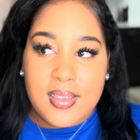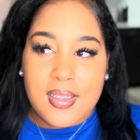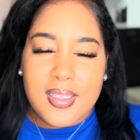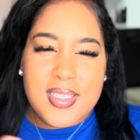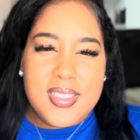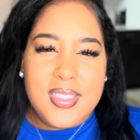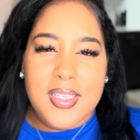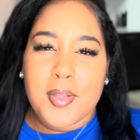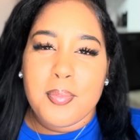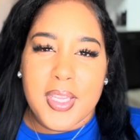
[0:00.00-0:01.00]

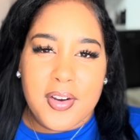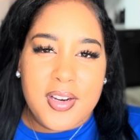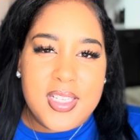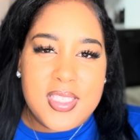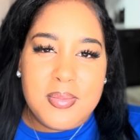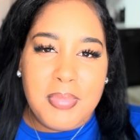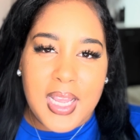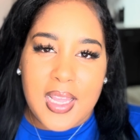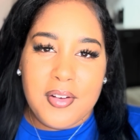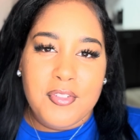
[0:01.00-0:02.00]
easily embarrassed
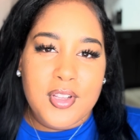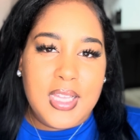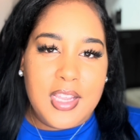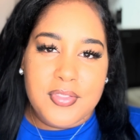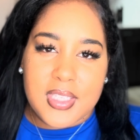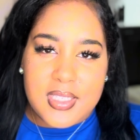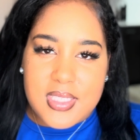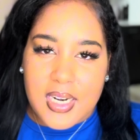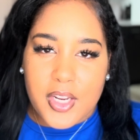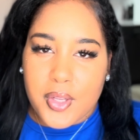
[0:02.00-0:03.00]
by real life
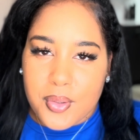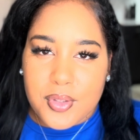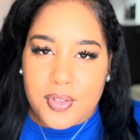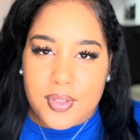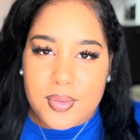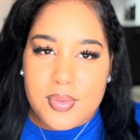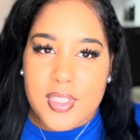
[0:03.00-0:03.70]
things that I go through.